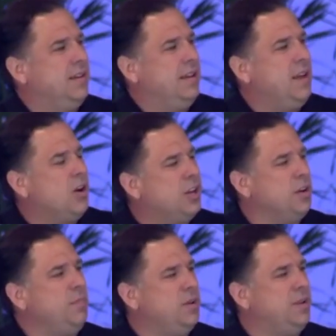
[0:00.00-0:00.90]
in our
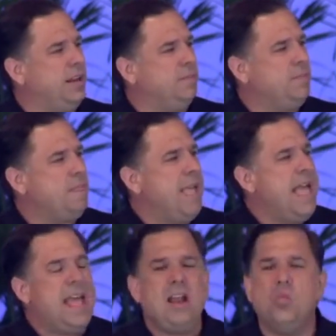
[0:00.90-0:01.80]
community.
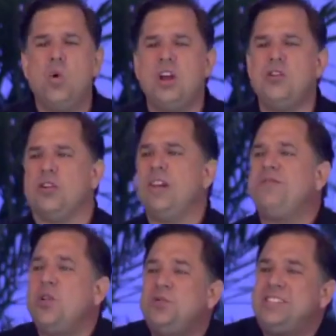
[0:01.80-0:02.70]
And I wonder if
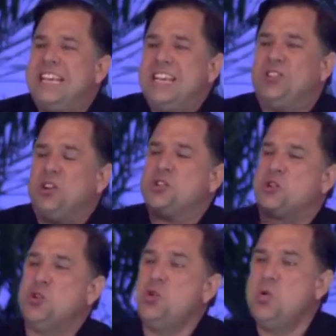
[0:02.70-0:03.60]
those things are
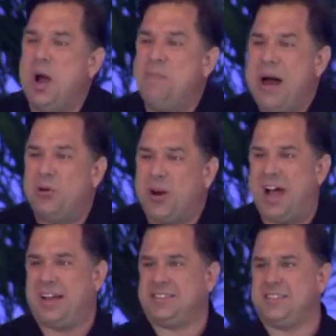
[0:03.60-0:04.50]
true about
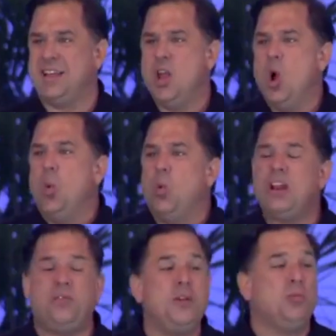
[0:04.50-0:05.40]
us. What
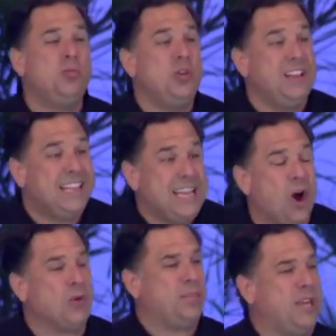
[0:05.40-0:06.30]
if we really
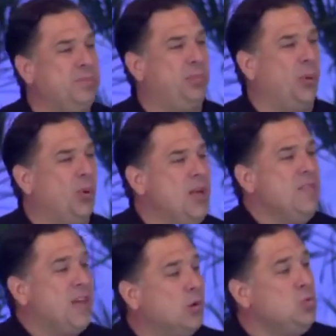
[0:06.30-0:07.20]
are people
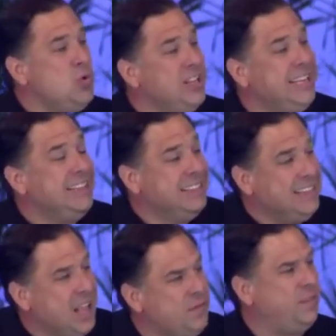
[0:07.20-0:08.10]
that are really
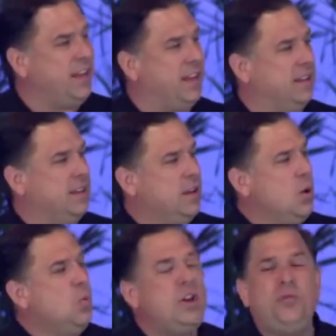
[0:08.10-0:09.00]
loving?
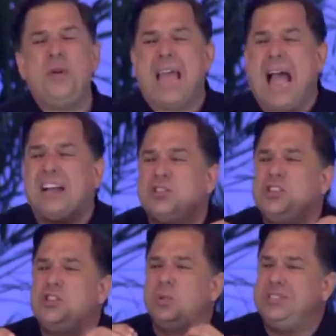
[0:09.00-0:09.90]
What if we actually
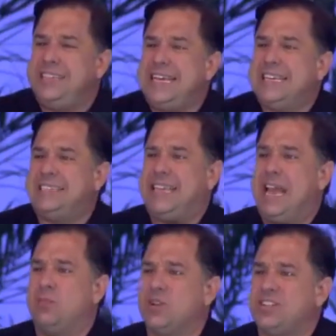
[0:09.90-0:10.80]
show dignity
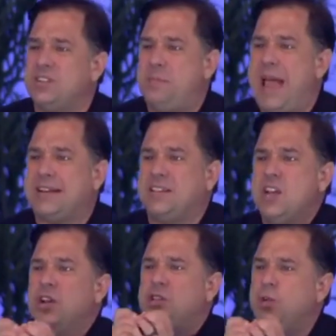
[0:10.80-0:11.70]
and respect
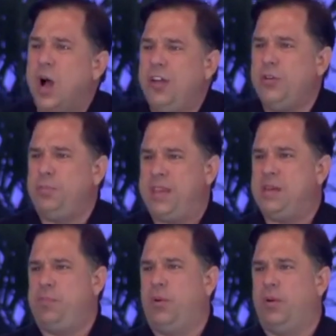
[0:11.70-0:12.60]
to other
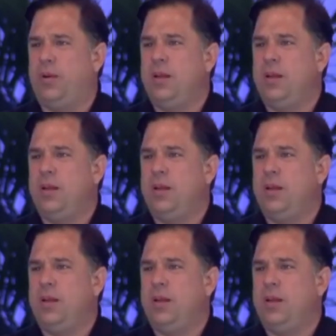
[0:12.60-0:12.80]
people?